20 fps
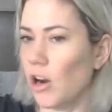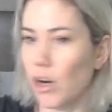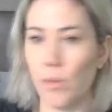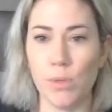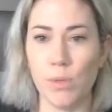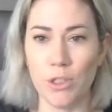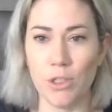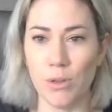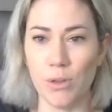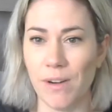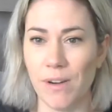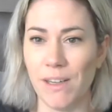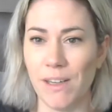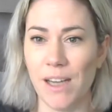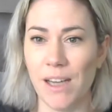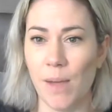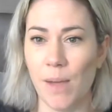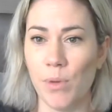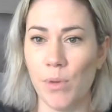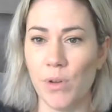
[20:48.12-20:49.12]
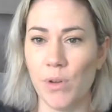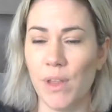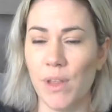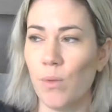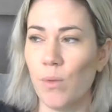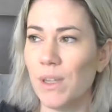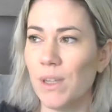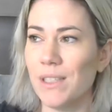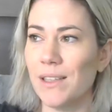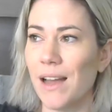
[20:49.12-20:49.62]
arbitrary number that
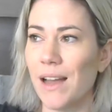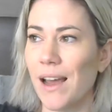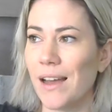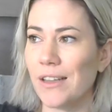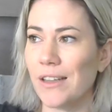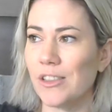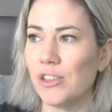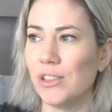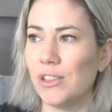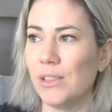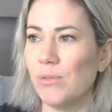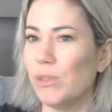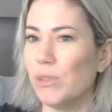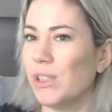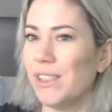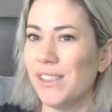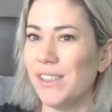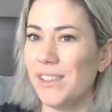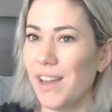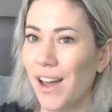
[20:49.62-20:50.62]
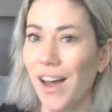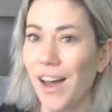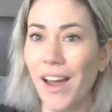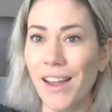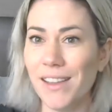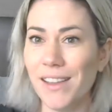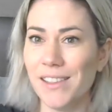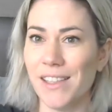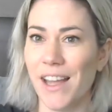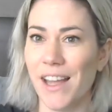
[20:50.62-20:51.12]
wasn't actually really
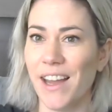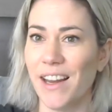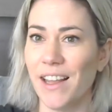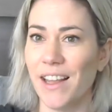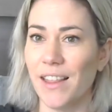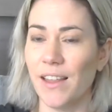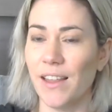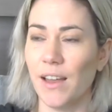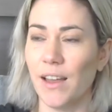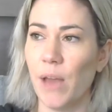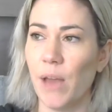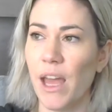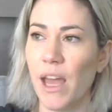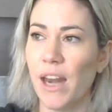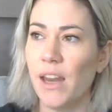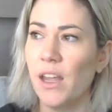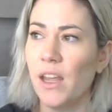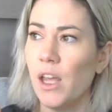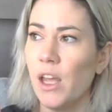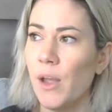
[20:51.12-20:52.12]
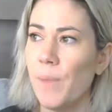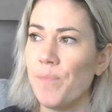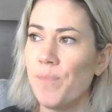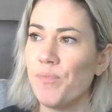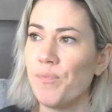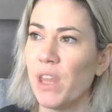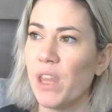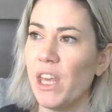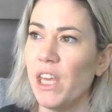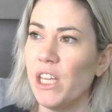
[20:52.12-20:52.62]
tied to anything. And
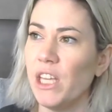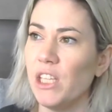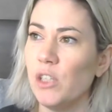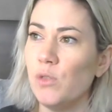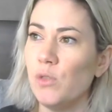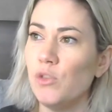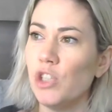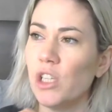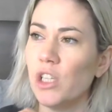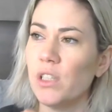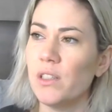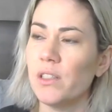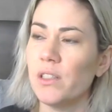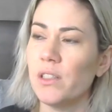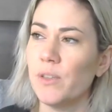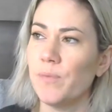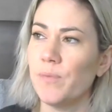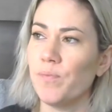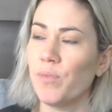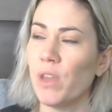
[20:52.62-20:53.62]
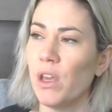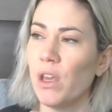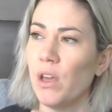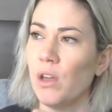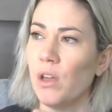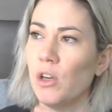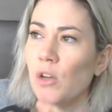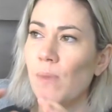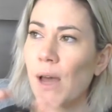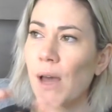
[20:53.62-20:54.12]
you just,
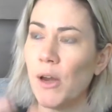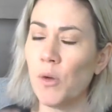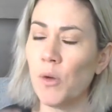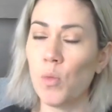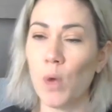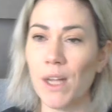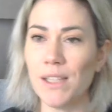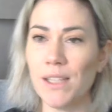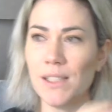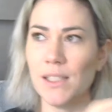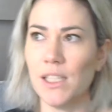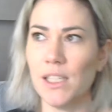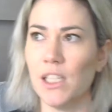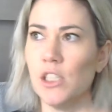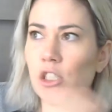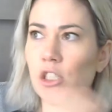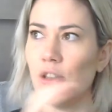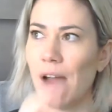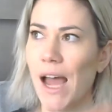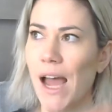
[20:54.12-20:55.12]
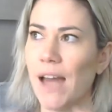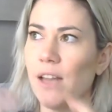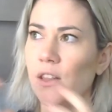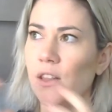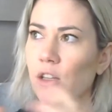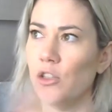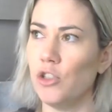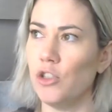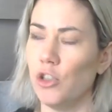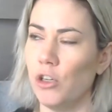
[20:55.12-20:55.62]
no matter what stage you're at in
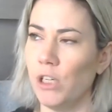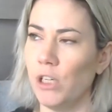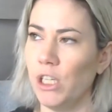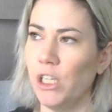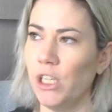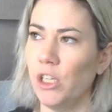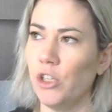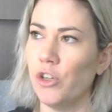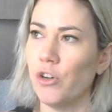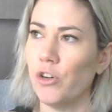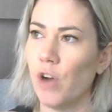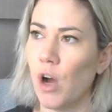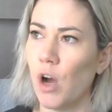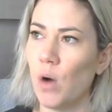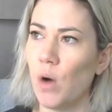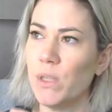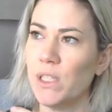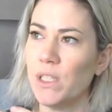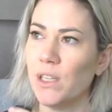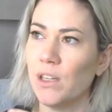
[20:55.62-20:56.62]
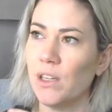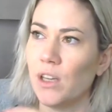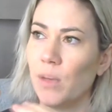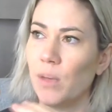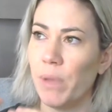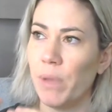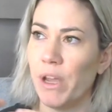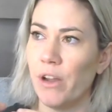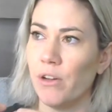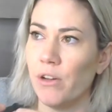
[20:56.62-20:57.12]
the journey, you're always going to
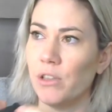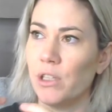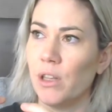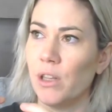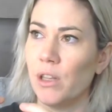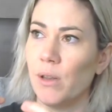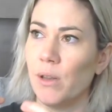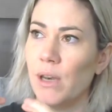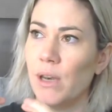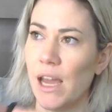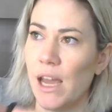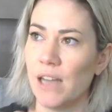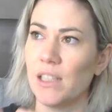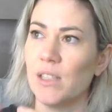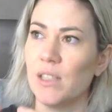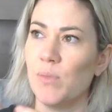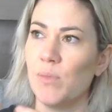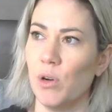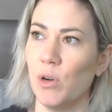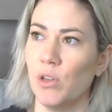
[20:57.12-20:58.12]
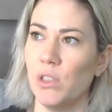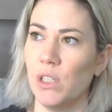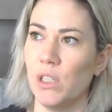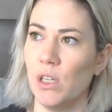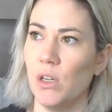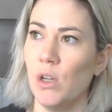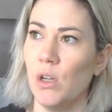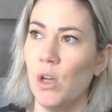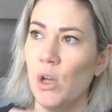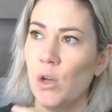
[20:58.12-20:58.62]
compare to the next
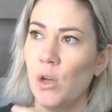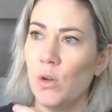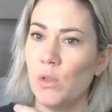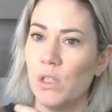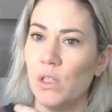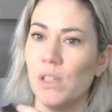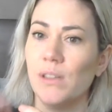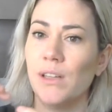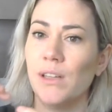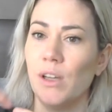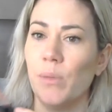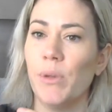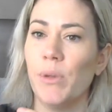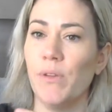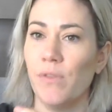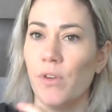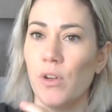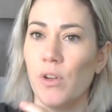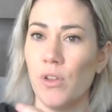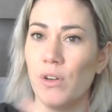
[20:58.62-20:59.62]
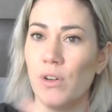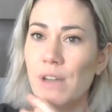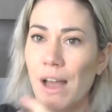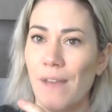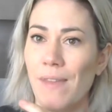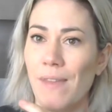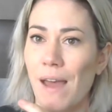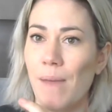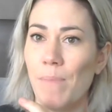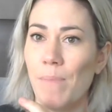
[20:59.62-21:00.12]
person who's a little bit further
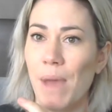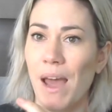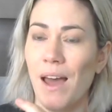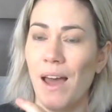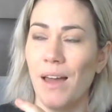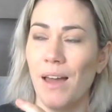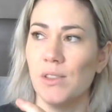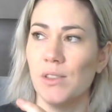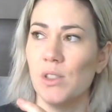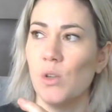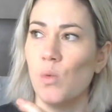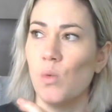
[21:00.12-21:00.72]
down that path. So